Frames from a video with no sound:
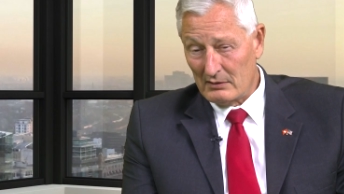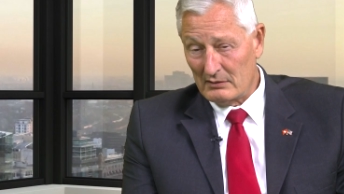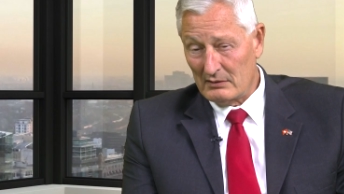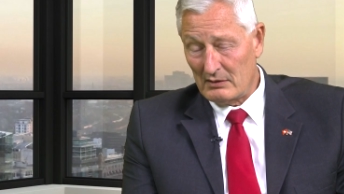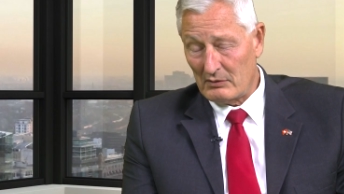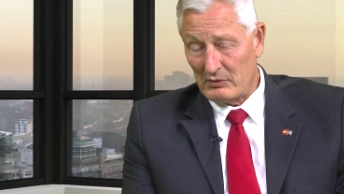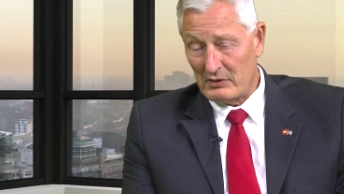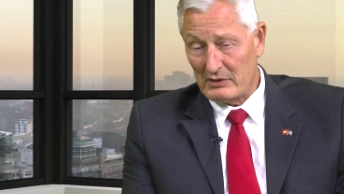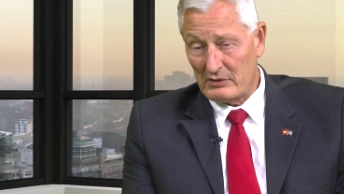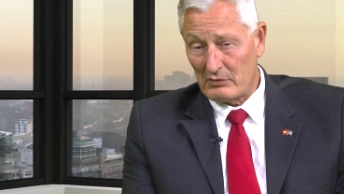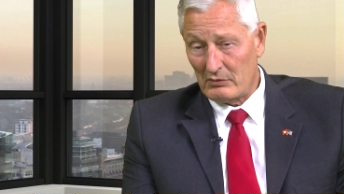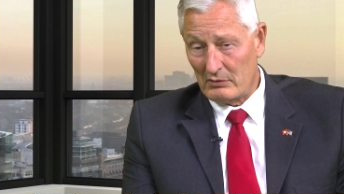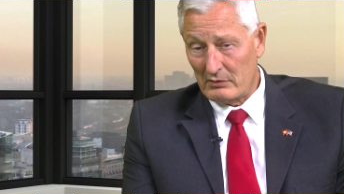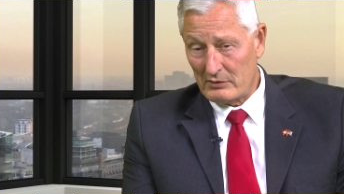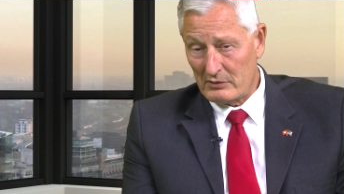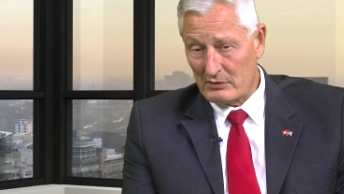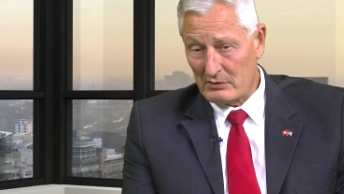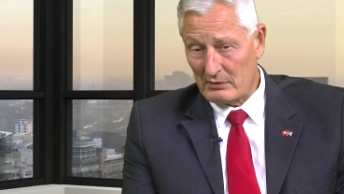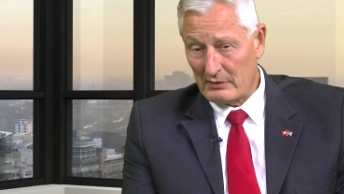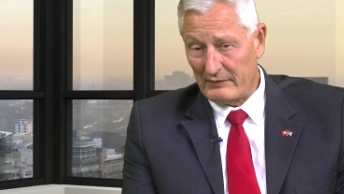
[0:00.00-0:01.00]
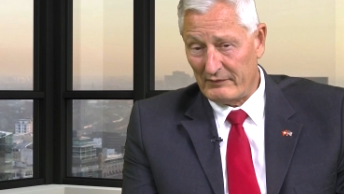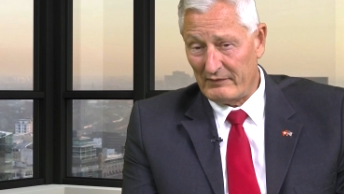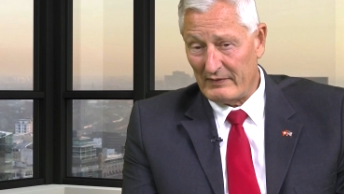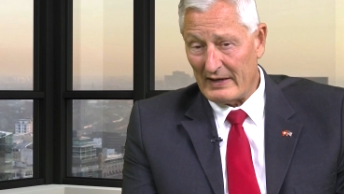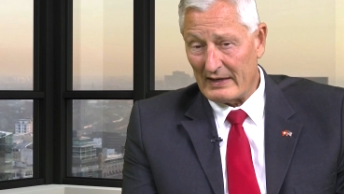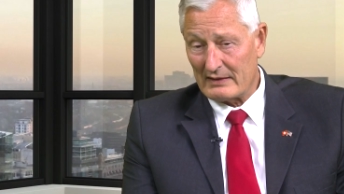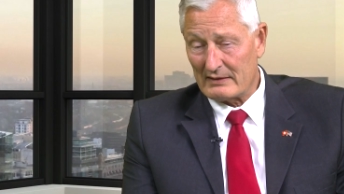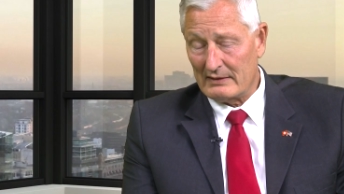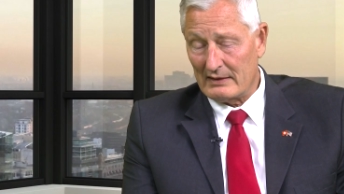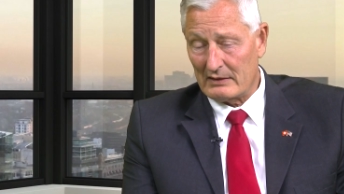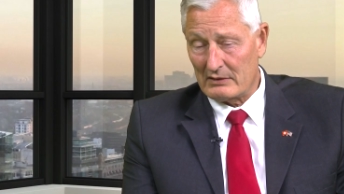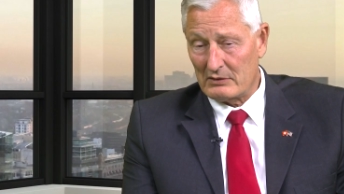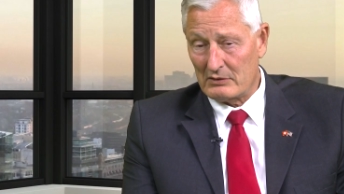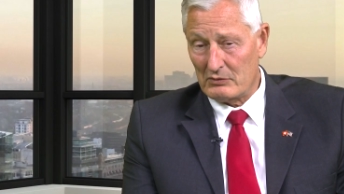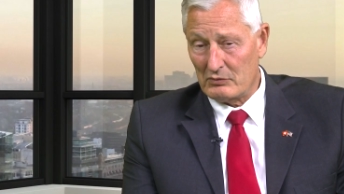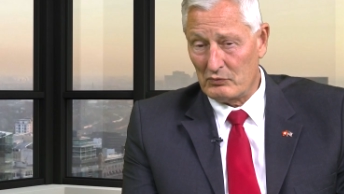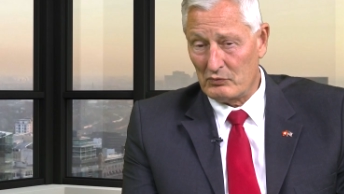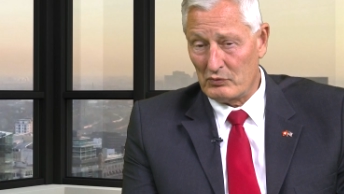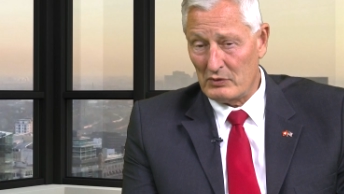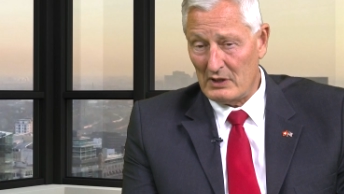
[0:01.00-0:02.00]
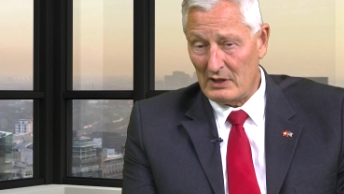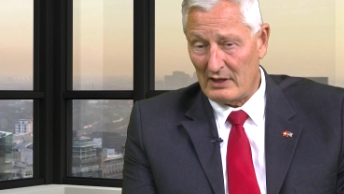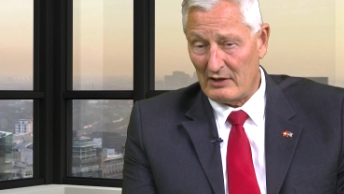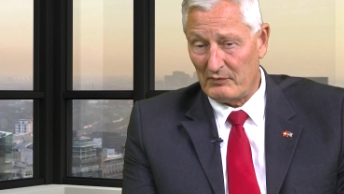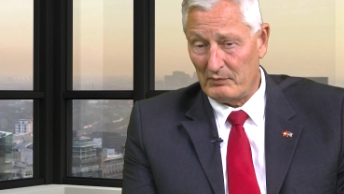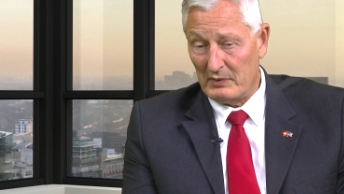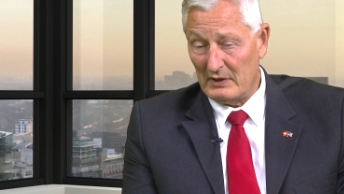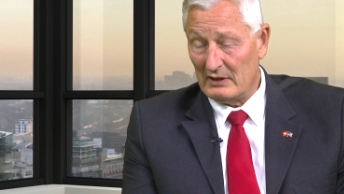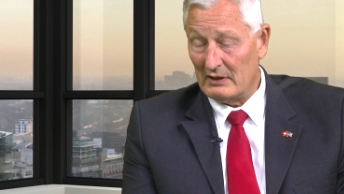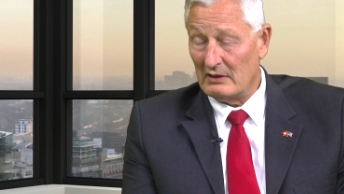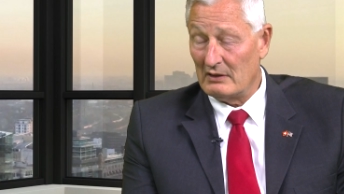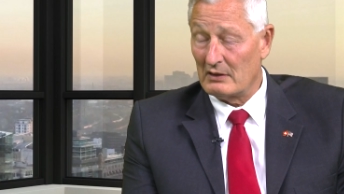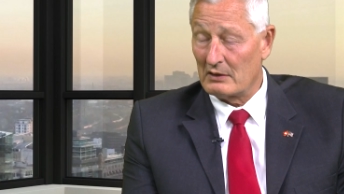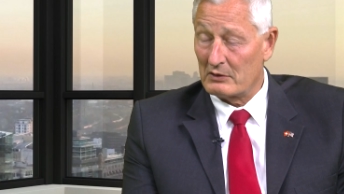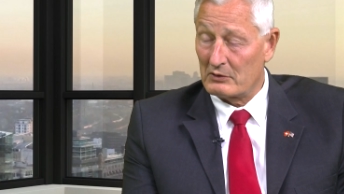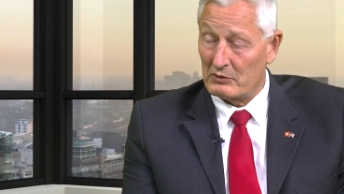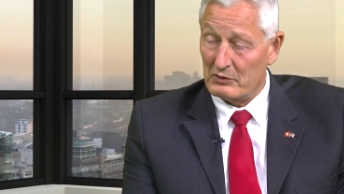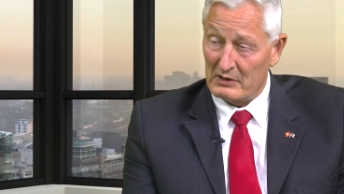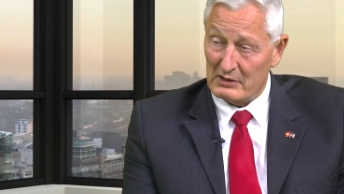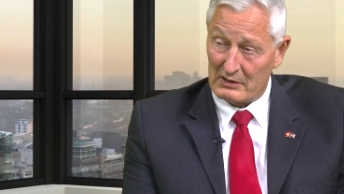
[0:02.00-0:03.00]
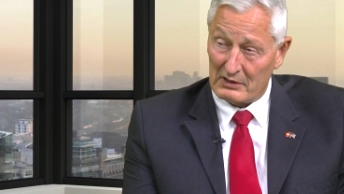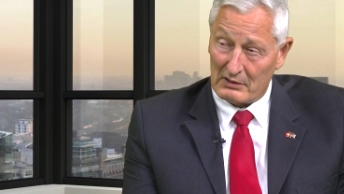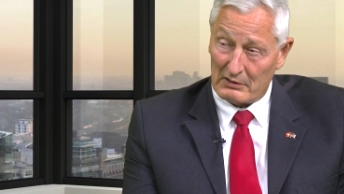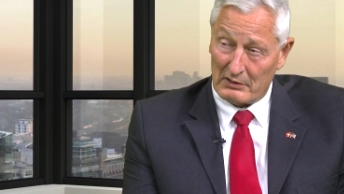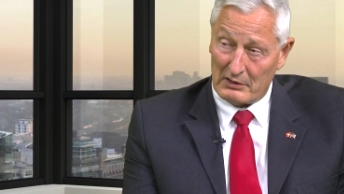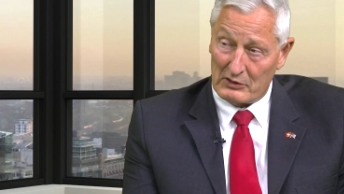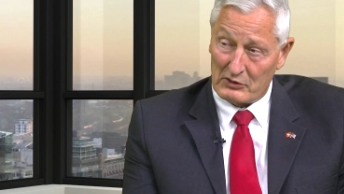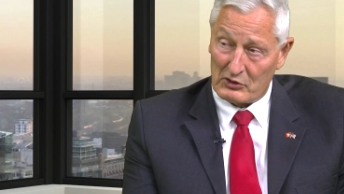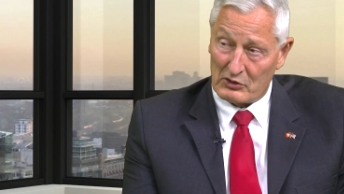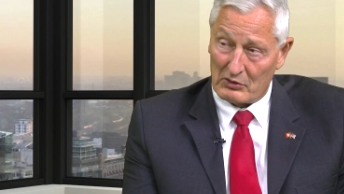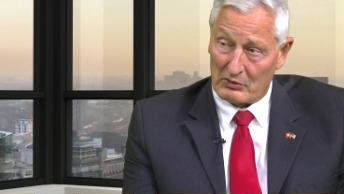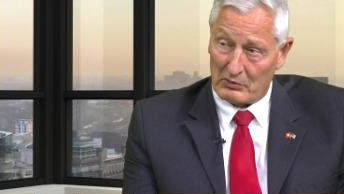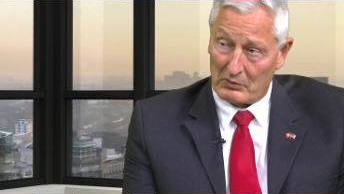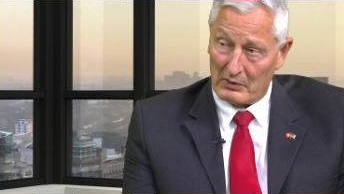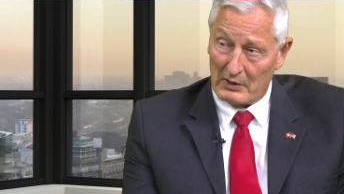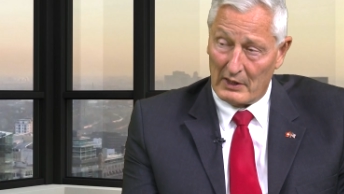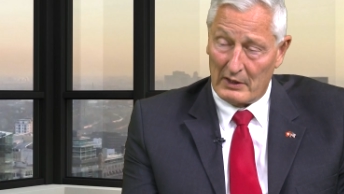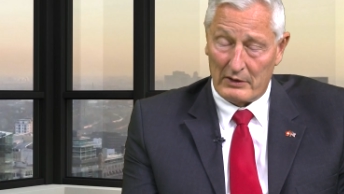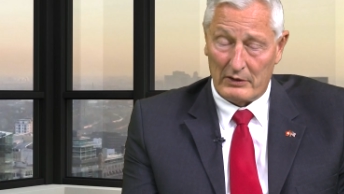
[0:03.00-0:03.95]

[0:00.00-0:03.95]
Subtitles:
there is also the fact that we have been, and increasingly so,